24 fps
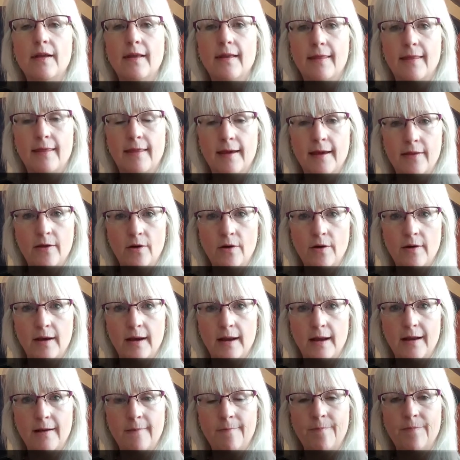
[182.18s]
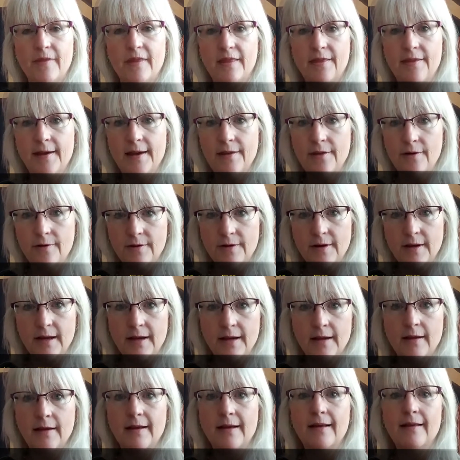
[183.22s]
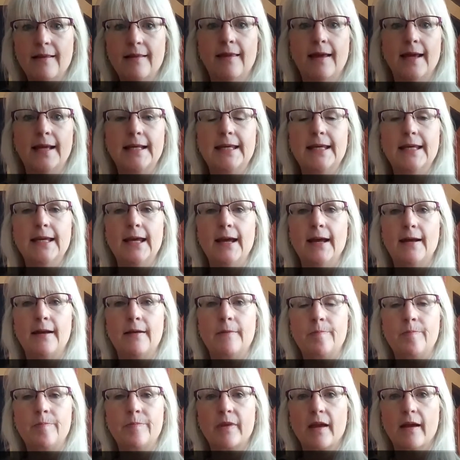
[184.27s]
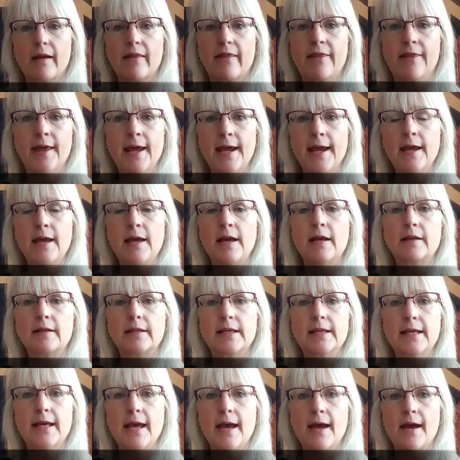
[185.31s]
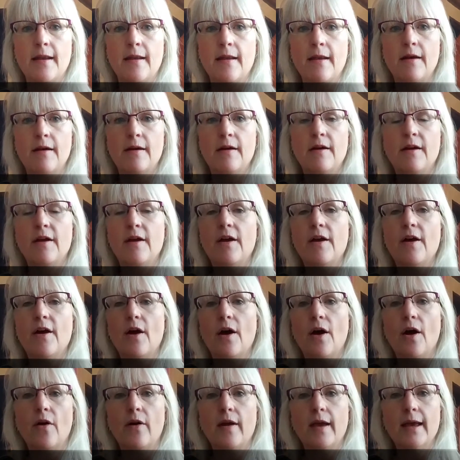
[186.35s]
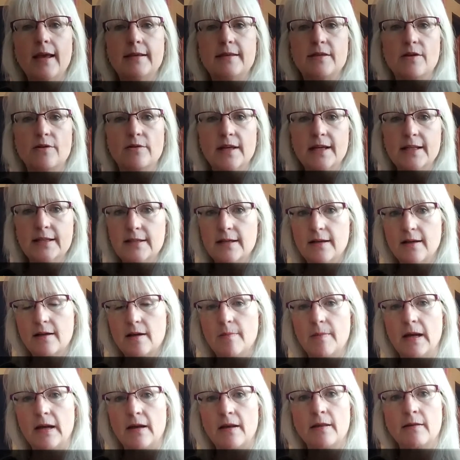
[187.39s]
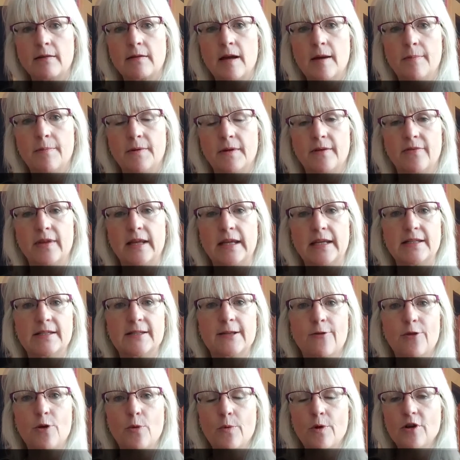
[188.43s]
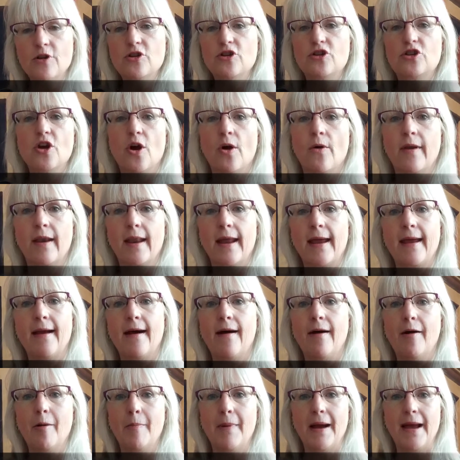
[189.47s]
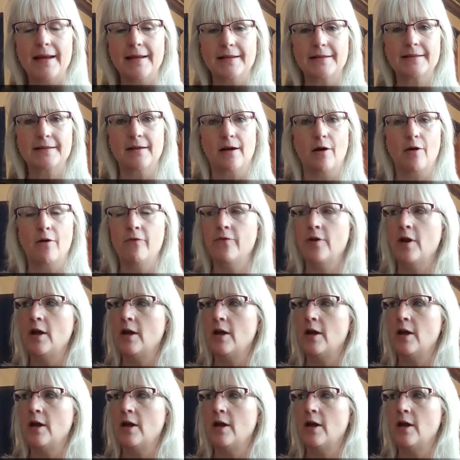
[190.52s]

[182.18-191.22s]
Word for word: ¿De dónde? ¿De dónde? ¿De quién? ¿De quién? Okay, so let's talk about a couple of these. So the word donde all by itself